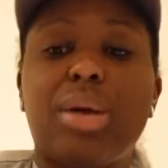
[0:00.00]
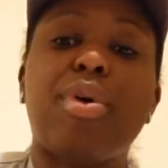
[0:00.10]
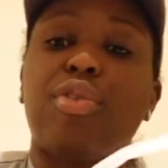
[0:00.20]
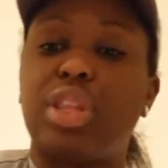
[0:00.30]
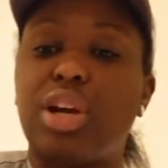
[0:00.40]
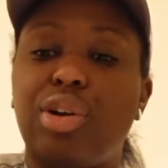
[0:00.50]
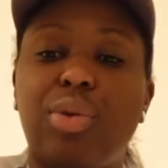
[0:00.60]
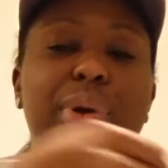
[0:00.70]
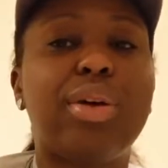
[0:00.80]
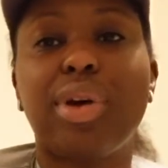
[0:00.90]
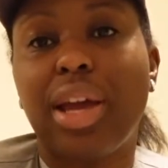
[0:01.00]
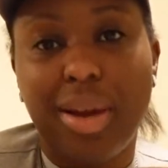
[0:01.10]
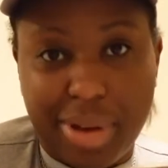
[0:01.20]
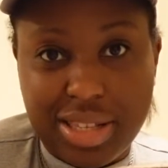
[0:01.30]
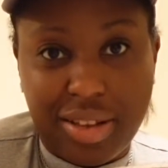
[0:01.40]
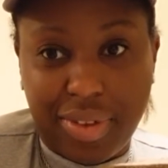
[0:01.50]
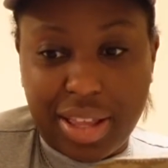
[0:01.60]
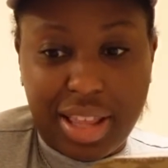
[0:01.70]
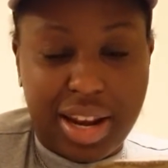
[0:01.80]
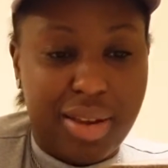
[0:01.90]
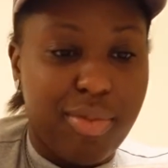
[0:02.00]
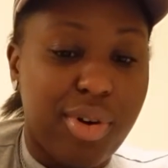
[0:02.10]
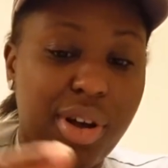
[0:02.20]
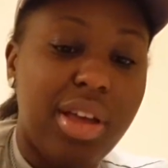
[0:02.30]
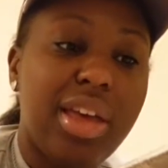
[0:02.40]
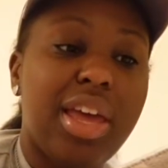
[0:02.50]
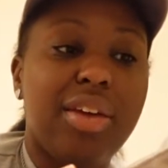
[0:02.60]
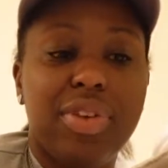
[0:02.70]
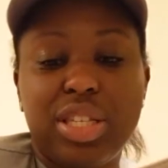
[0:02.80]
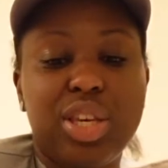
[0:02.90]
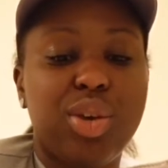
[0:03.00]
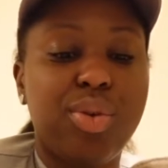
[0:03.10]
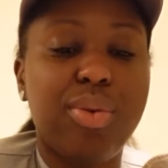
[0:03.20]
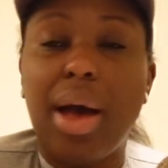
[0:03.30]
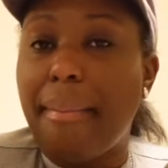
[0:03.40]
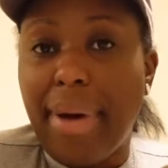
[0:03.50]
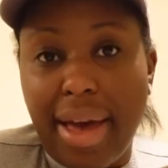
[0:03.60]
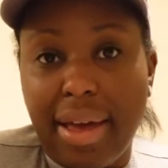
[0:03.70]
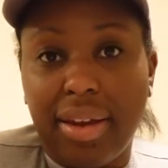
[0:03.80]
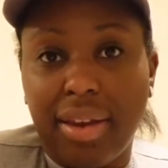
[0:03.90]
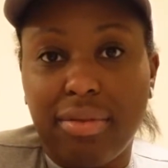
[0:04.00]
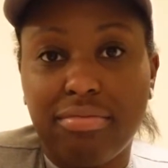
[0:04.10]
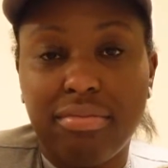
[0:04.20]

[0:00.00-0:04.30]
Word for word: I'm over thirty. We don't care about stuff like that anymore. If it's cute, I'm buying it.